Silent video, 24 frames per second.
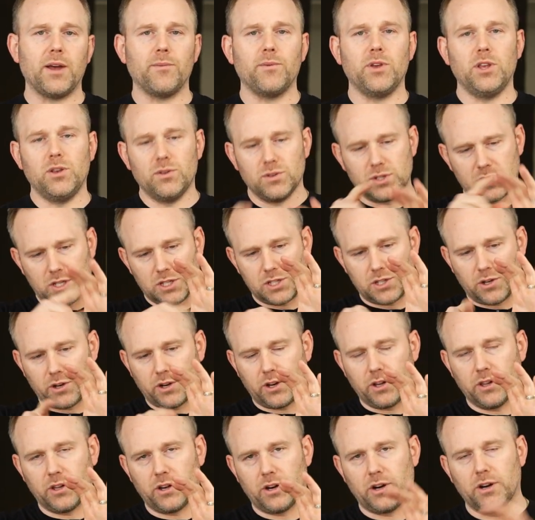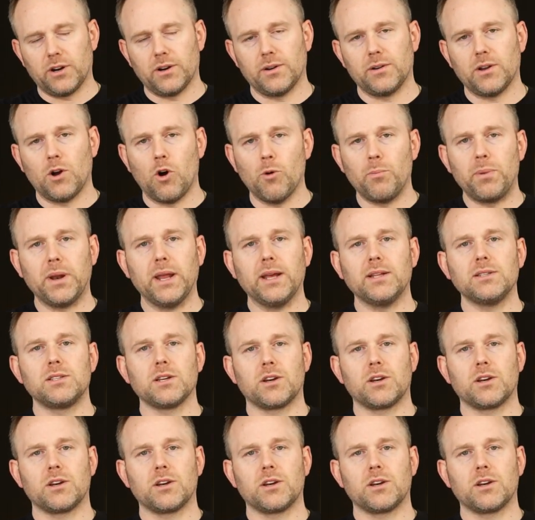and we used the circular opening